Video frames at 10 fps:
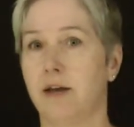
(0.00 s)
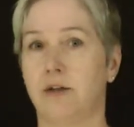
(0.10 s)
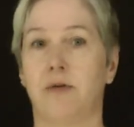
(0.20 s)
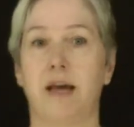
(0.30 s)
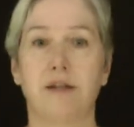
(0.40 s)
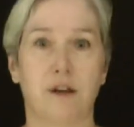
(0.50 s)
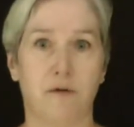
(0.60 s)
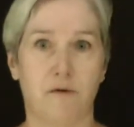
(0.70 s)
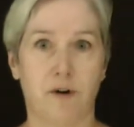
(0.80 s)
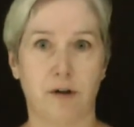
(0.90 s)
So that's
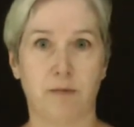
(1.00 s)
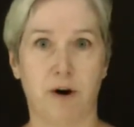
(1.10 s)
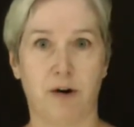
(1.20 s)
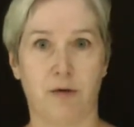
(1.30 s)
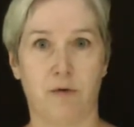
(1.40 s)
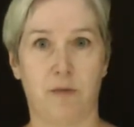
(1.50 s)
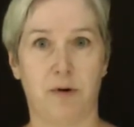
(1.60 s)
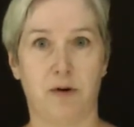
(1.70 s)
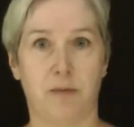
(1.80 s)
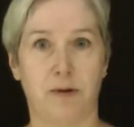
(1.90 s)
the first part of the
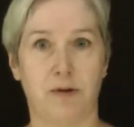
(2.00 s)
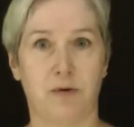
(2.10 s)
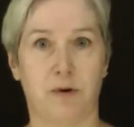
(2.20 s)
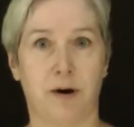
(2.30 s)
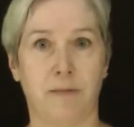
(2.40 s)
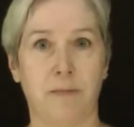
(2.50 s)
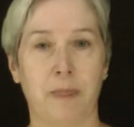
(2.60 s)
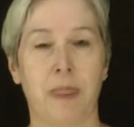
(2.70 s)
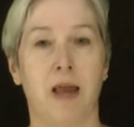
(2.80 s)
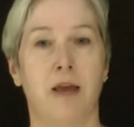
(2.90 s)
rubric you'll be scoring.
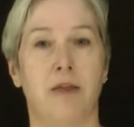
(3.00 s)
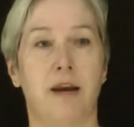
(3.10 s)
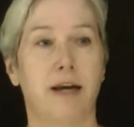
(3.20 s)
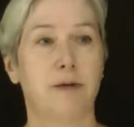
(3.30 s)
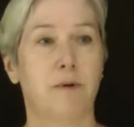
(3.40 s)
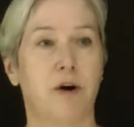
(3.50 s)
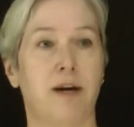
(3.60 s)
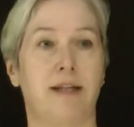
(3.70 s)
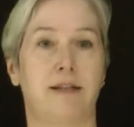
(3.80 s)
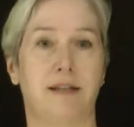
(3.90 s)
The next part
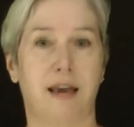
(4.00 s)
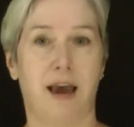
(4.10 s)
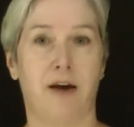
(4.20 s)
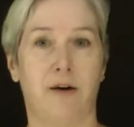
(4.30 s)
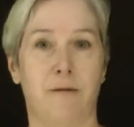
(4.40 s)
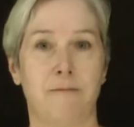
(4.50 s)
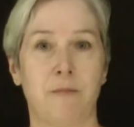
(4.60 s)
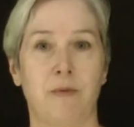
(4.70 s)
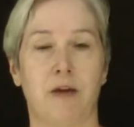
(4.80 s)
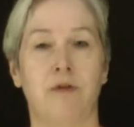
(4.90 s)
is scale.
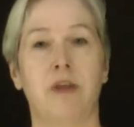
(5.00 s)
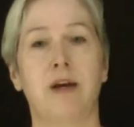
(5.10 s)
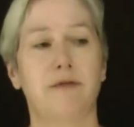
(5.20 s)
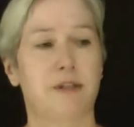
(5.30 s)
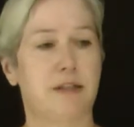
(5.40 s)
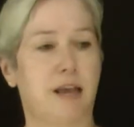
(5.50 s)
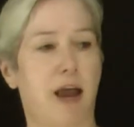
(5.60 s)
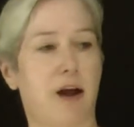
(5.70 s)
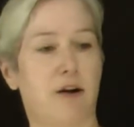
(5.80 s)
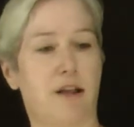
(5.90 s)
If you think of
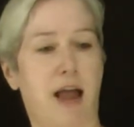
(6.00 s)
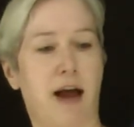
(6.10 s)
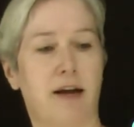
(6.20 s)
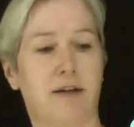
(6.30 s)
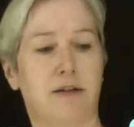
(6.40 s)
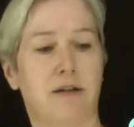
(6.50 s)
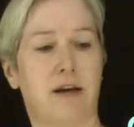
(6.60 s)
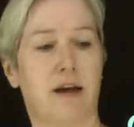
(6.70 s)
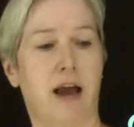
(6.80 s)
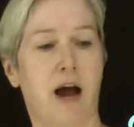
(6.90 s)
scale as
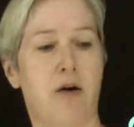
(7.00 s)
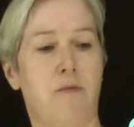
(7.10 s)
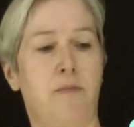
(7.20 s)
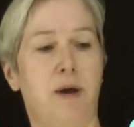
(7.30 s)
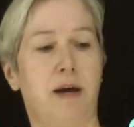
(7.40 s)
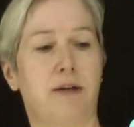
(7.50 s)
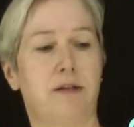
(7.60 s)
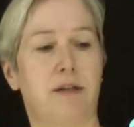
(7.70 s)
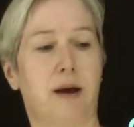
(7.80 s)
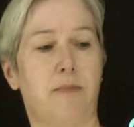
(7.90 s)
how big a
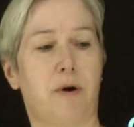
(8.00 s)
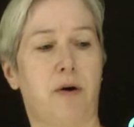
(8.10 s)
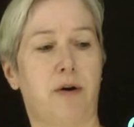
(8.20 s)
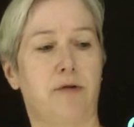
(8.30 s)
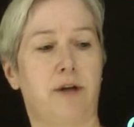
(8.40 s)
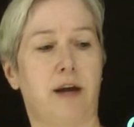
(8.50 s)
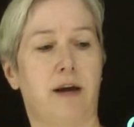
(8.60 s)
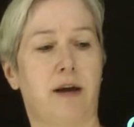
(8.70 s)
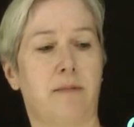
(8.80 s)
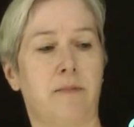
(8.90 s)
step are you
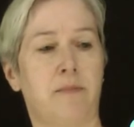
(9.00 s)
taking?